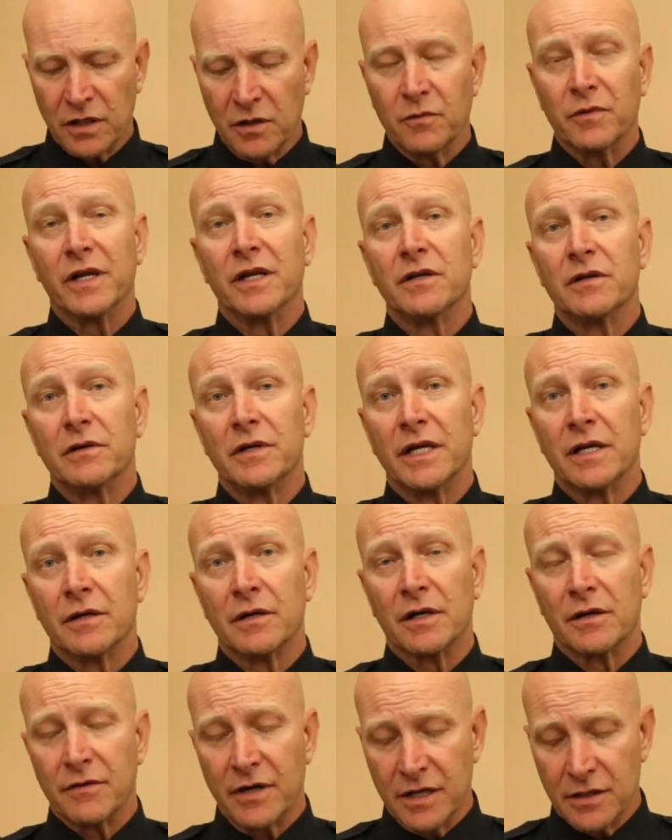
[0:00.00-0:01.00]
that we do here
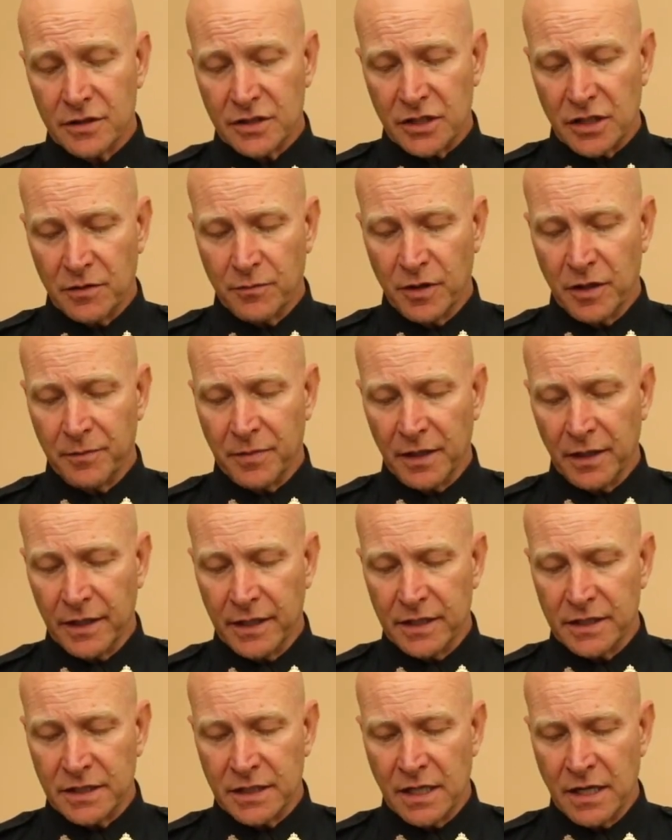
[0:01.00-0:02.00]
at Greater Sudbury
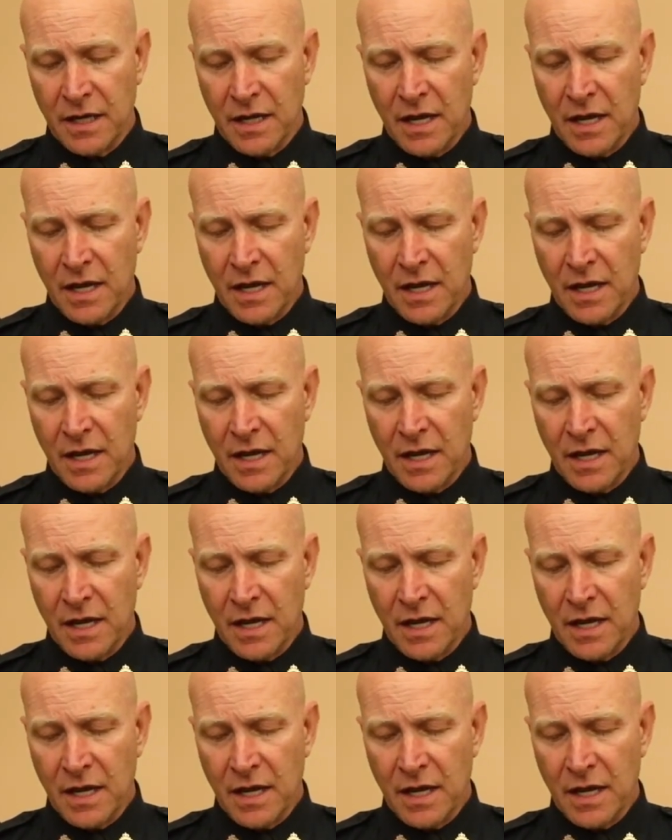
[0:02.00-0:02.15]
Police.